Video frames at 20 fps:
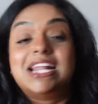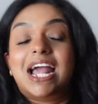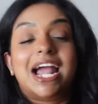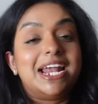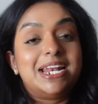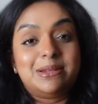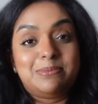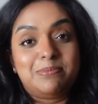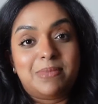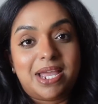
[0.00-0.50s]
I
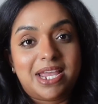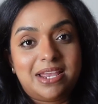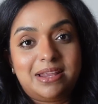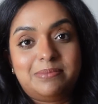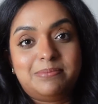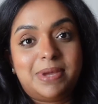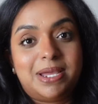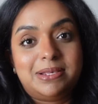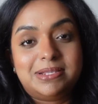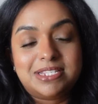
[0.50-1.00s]
didn't buy
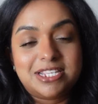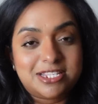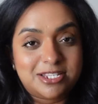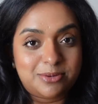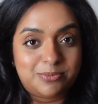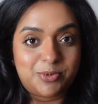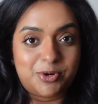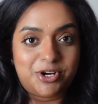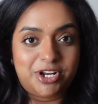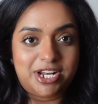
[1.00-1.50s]
it, my sister
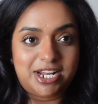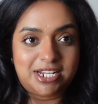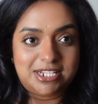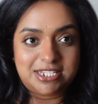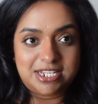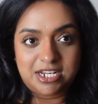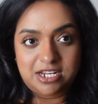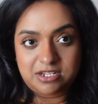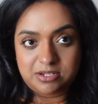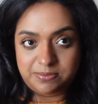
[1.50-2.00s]
bought it and
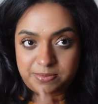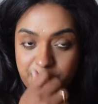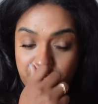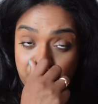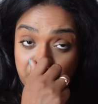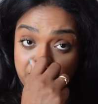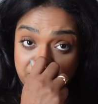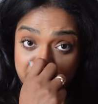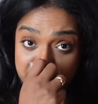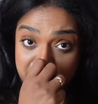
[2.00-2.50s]
sent it to me
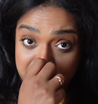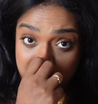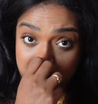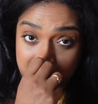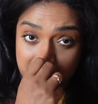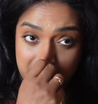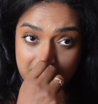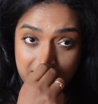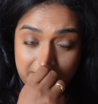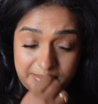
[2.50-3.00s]
when I was in
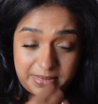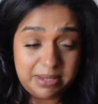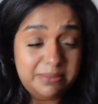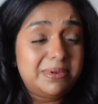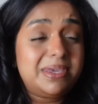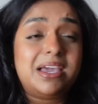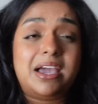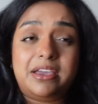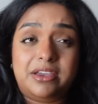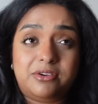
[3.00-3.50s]
India.
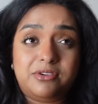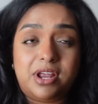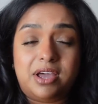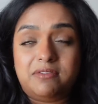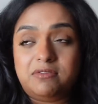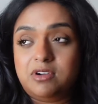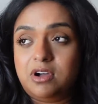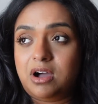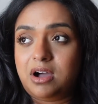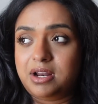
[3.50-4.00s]
Maybe I could
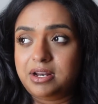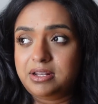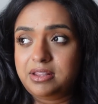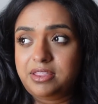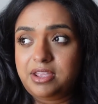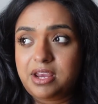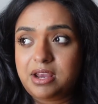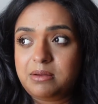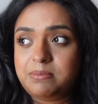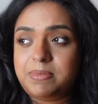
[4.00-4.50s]
have got it
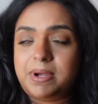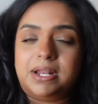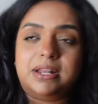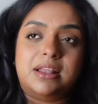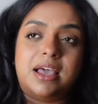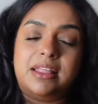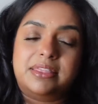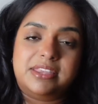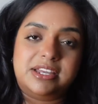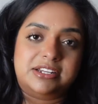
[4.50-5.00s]
there, but
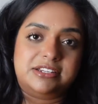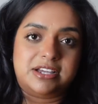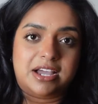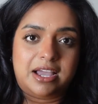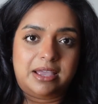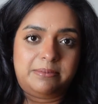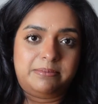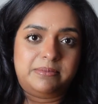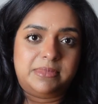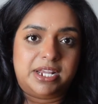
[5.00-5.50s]
at that
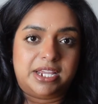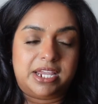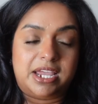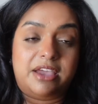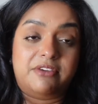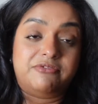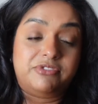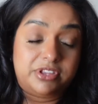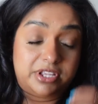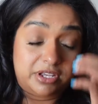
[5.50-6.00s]
time like
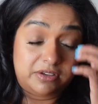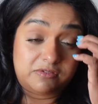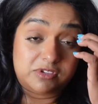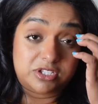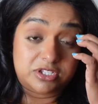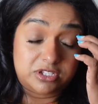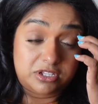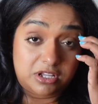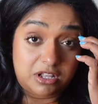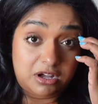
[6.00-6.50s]
everything
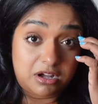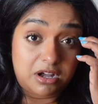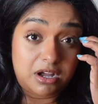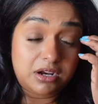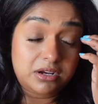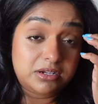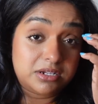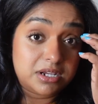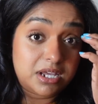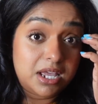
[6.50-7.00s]
was
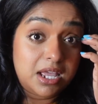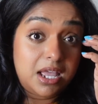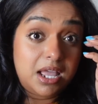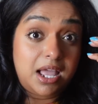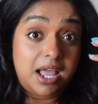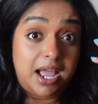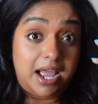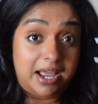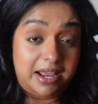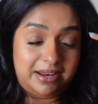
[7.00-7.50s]
locked,
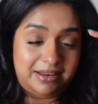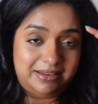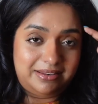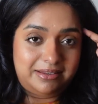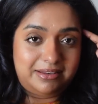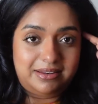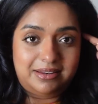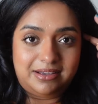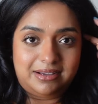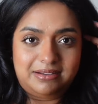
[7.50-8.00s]

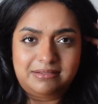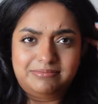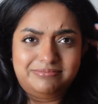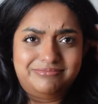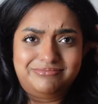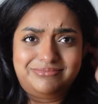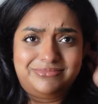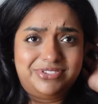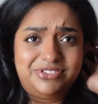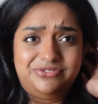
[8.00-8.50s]
and
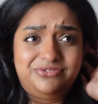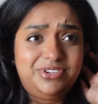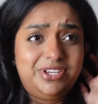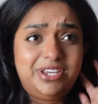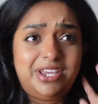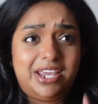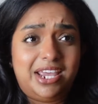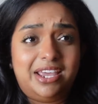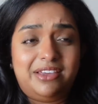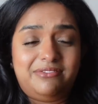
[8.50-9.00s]

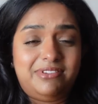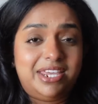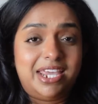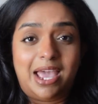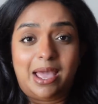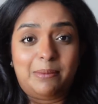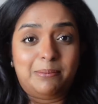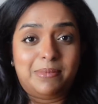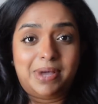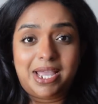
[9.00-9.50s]
we
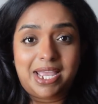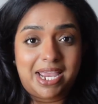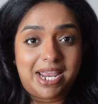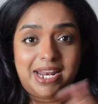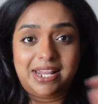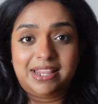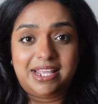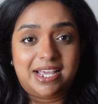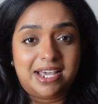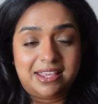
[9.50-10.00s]
can't buy
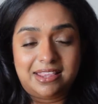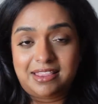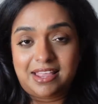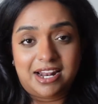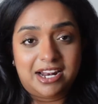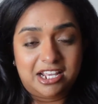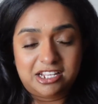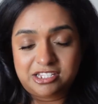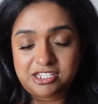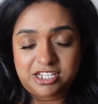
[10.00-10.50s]
anything other
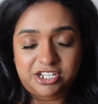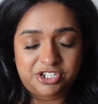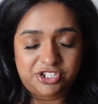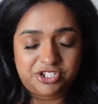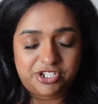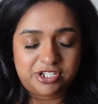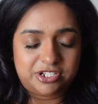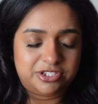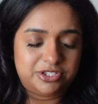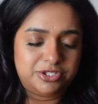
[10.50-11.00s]
than
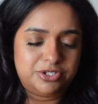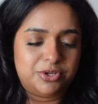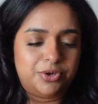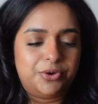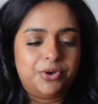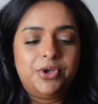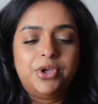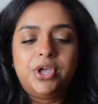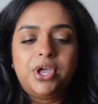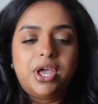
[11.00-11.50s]
essentials.
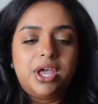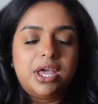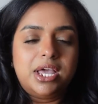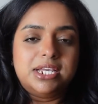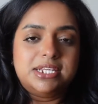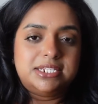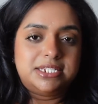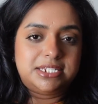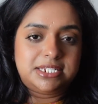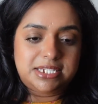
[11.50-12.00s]
So
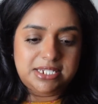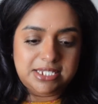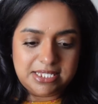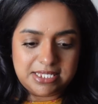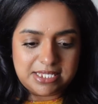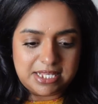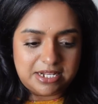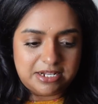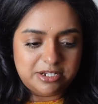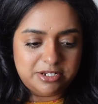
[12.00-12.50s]
she
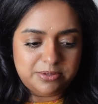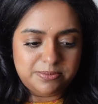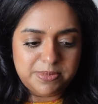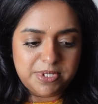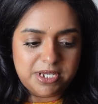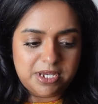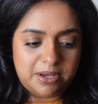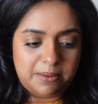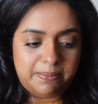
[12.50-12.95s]
sent it to me, a